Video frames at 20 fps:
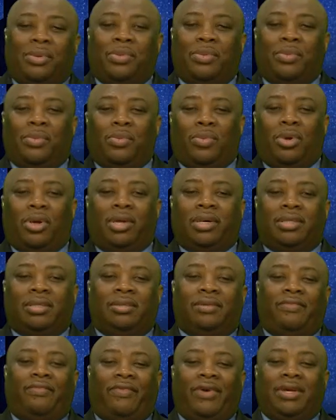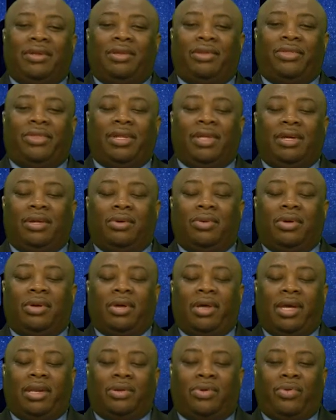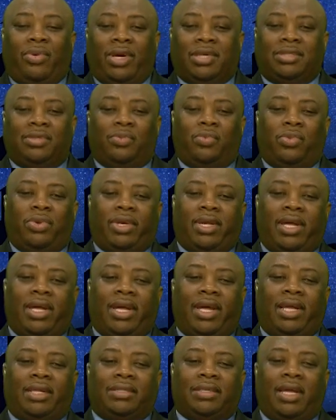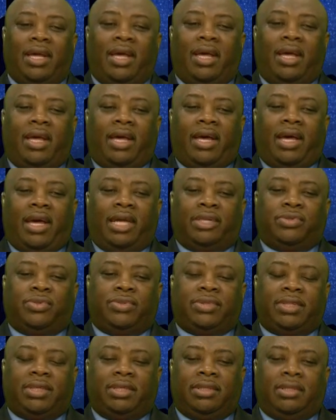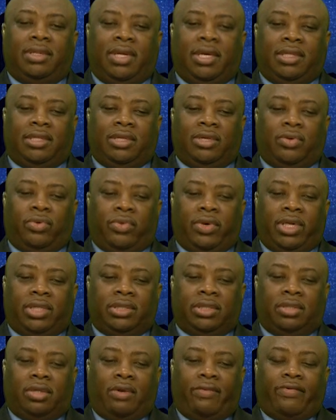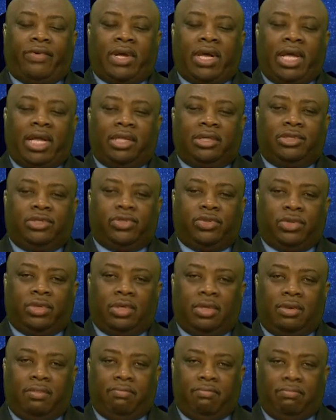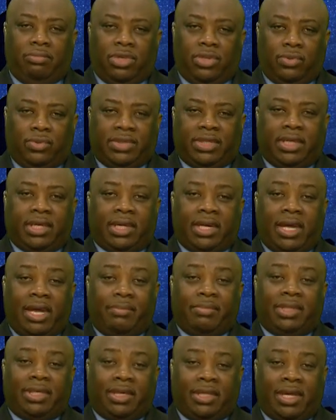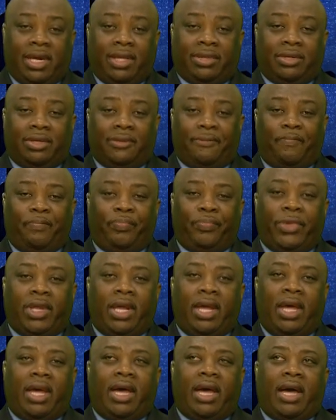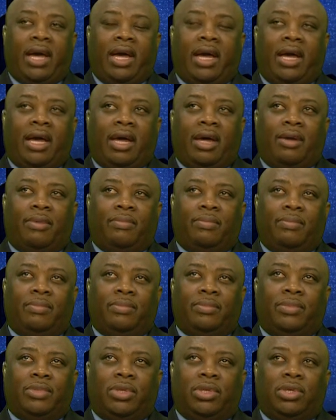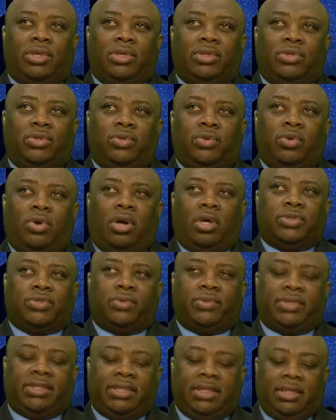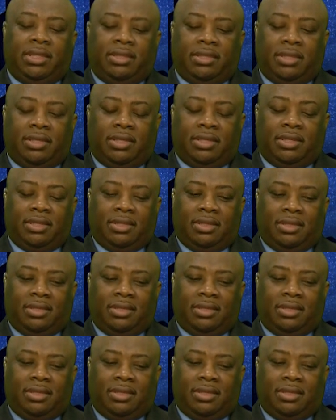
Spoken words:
One final thing, other question I want to ask. As you see the integration of cultural music come together, do you also see the